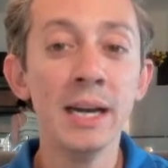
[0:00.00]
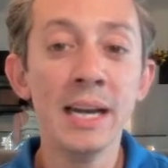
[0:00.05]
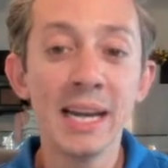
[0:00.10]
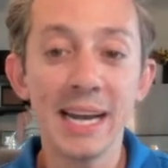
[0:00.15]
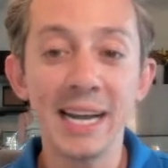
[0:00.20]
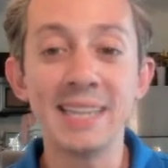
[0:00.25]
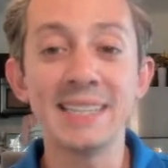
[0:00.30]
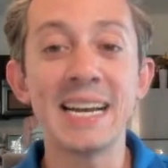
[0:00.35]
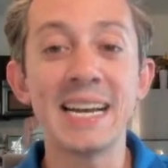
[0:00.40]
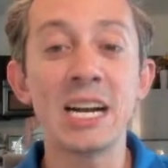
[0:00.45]

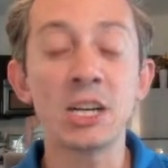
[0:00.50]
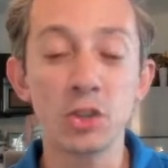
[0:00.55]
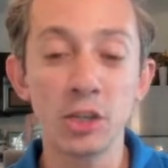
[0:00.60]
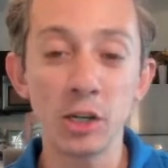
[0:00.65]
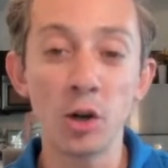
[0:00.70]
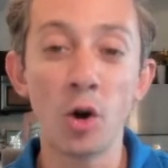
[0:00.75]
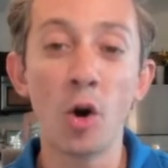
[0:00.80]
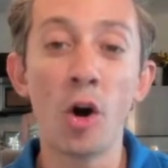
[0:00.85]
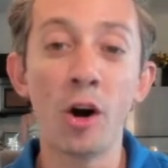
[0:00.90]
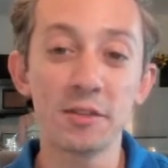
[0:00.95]
is actually
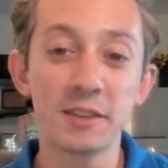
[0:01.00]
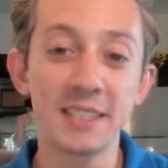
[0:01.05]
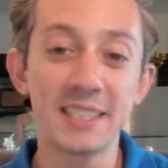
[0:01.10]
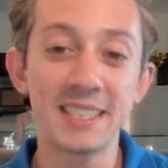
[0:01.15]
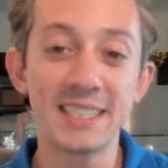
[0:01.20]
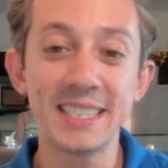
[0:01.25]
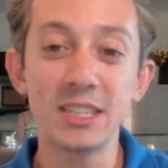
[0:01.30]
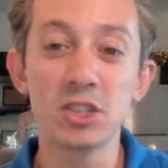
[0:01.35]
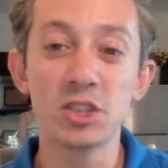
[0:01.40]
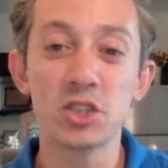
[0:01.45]
off the
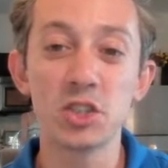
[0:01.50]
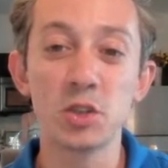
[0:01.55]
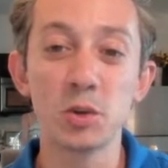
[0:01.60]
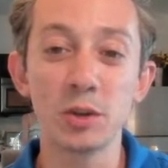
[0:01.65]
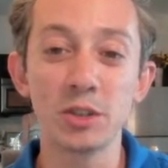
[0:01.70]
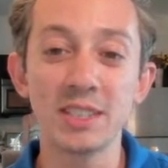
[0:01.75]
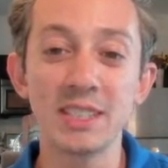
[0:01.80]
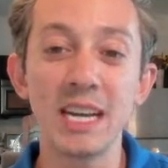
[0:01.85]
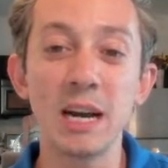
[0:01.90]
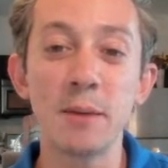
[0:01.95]
sea just to
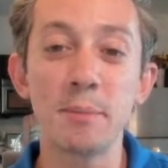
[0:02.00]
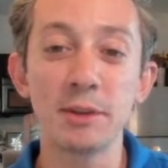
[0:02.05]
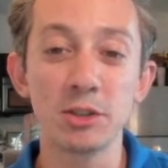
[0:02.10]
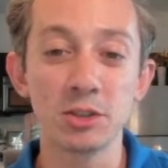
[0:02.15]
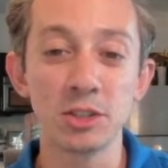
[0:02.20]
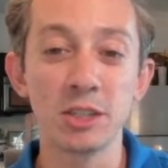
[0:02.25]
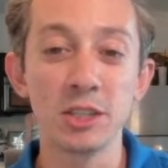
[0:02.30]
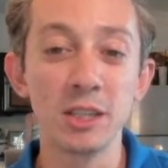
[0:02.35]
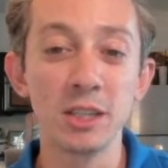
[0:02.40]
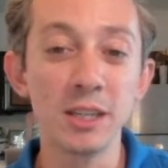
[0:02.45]
our south, but there's
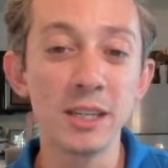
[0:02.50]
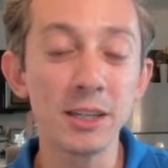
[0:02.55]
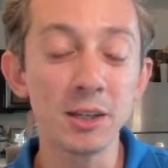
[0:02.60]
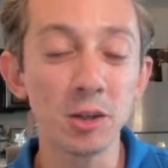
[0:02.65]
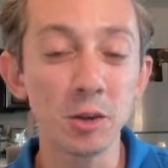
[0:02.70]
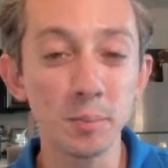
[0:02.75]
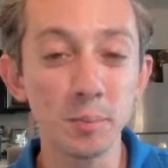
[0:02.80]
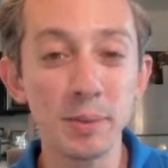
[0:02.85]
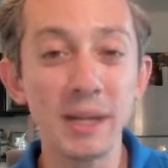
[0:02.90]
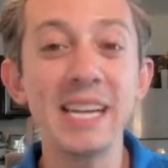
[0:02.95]
a
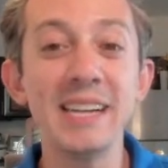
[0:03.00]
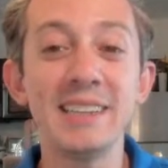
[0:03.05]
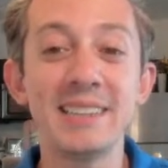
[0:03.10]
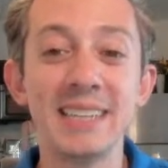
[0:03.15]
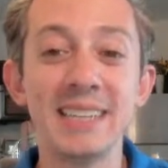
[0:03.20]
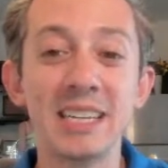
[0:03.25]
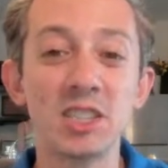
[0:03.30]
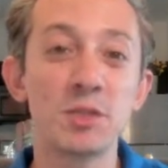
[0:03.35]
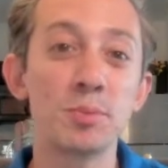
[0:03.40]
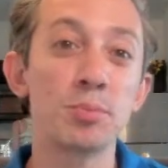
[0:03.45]
little piece
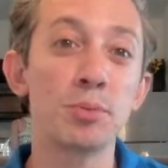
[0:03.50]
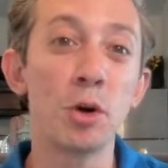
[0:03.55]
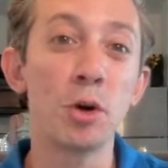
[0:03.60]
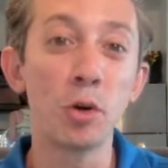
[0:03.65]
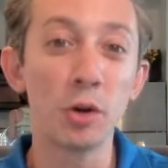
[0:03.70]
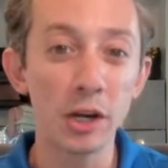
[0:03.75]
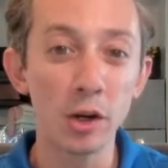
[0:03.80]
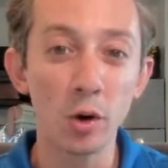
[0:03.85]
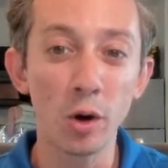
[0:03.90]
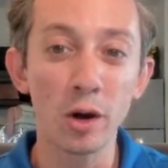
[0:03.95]
that has
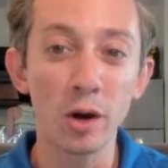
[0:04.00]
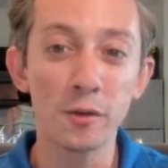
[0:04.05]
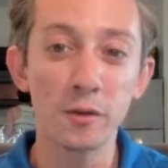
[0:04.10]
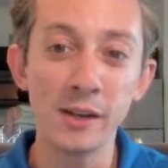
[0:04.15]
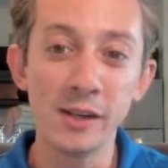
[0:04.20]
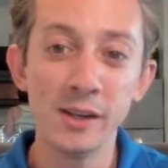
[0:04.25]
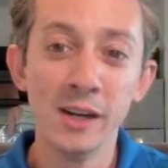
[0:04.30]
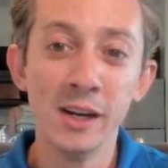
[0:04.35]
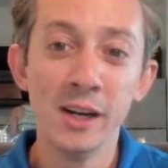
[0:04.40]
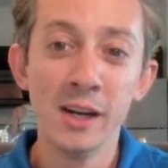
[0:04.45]
broken off
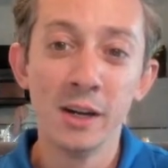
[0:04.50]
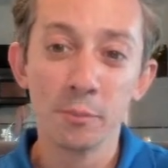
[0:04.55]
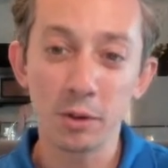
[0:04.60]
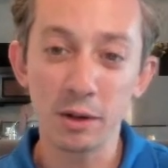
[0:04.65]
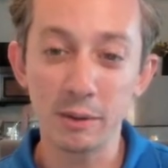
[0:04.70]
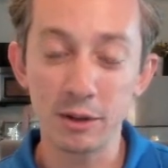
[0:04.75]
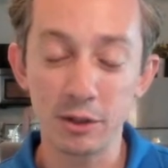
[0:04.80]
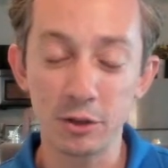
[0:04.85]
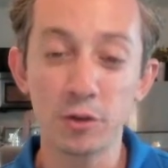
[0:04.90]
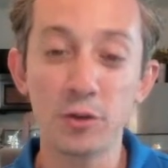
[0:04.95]
and pretty
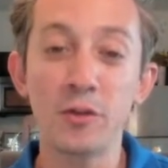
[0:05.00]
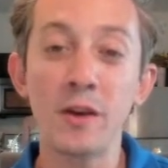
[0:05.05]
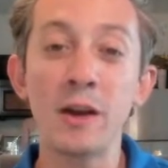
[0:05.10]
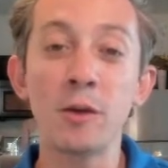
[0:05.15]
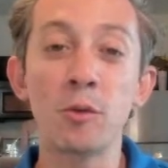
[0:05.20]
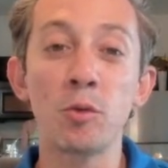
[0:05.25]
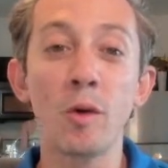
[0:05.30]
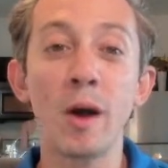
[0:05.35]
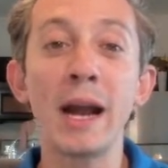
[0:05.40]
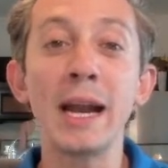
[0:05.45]
much fed
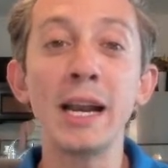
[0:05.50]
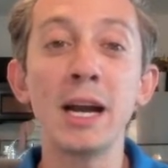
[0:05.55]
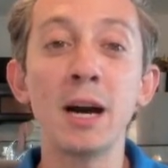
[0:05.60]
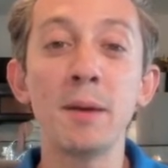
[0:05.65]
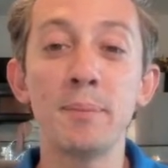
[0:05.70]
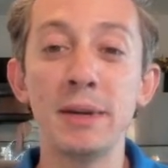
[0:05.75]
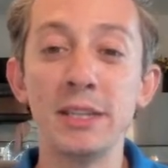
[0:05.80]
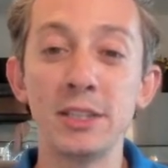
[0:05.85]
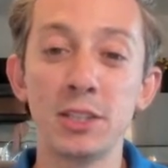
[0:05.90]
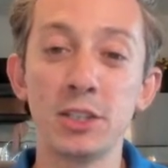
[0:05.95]
right
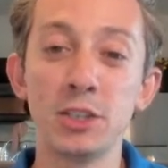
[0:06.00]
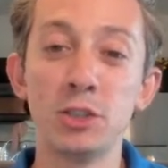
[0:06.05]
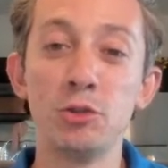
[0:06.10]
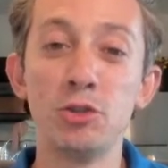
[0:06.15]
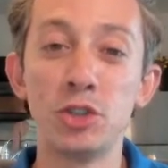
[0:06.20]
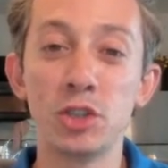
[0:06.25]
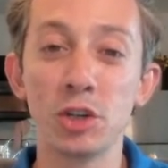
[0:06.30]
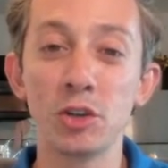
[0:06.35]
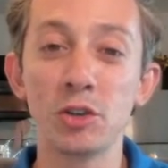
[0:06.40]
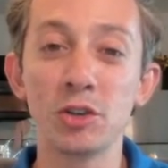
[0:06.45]
up into New
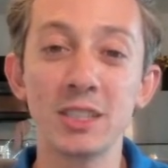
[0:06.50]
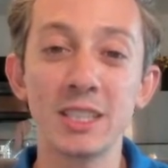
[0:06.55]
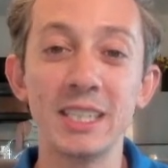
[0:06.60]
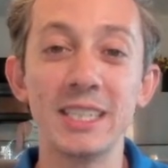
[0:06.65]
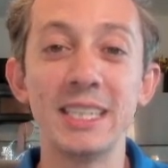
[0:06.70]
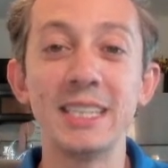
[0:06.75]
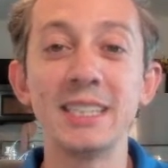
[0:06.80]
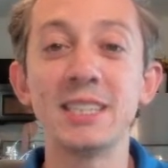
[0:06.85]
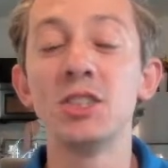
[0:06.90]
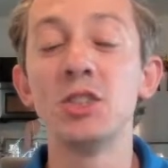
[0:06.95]
Jersey and
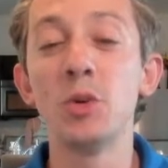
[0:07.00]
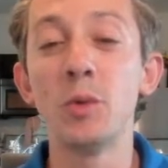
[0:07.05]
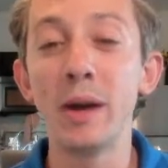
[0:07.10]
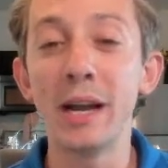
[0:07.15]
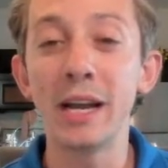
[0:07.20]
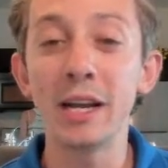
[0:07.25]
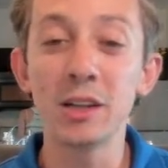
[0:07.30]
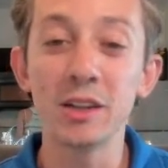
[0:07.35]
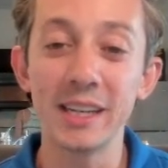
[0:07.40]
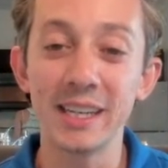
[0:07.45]
into New
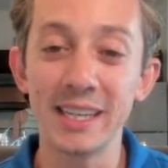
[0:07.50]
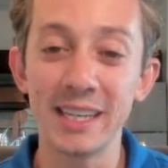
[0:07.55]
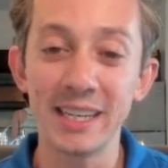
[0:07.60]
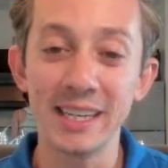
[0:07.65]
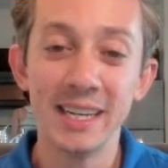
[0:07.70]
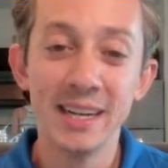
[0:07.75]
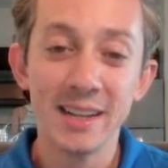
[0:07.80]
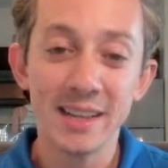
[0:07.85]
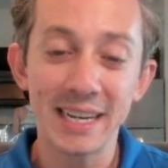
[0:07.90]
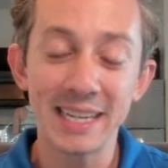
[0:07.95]
England, and
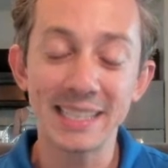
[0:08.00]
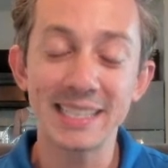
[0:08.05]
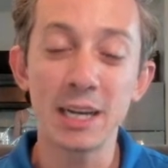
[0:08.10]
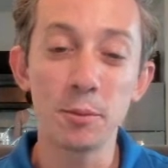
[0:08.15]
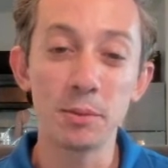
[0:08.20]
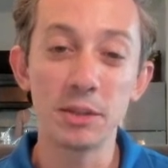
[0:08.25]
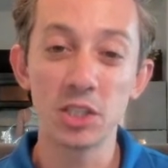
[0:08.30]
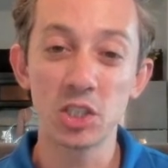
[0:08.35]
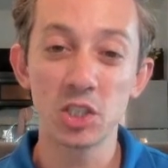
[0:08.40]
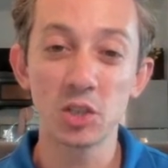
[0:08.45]
that's
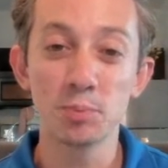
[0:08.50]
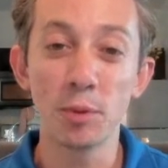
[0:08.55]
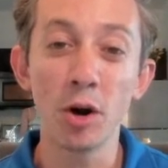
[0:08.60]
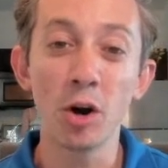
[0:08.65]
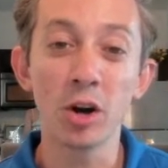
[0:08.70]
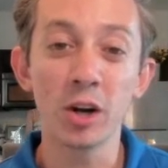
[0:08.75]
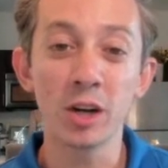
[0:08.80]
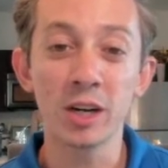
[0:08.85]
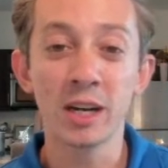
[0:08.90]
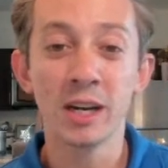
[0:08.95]
helping to
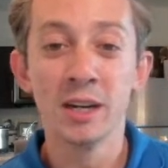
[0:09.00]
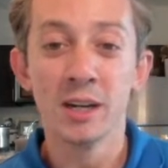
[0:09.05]
spark